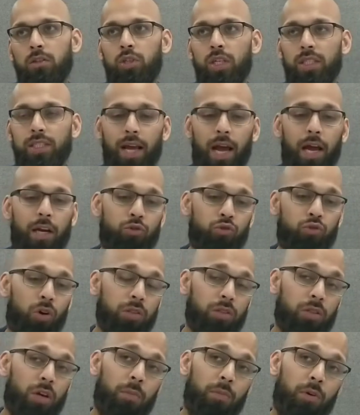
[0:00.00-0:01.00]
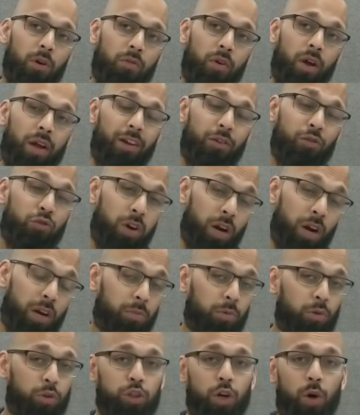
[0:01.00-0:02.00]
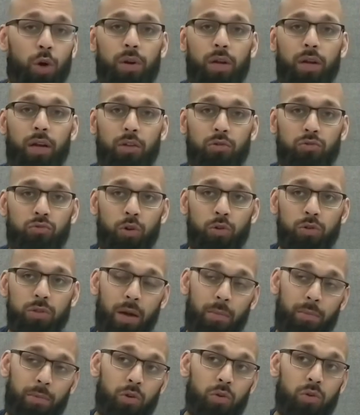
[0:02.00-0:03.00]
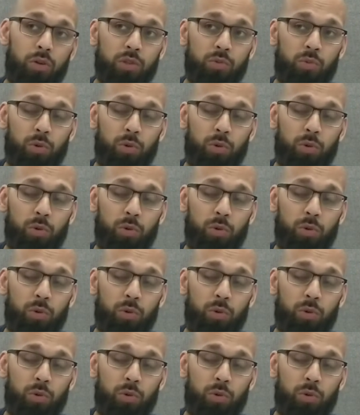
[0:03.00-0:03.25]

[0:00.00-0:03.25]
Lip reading: Jessica Andrade is coming off an incredible showing against Rose Namajunas,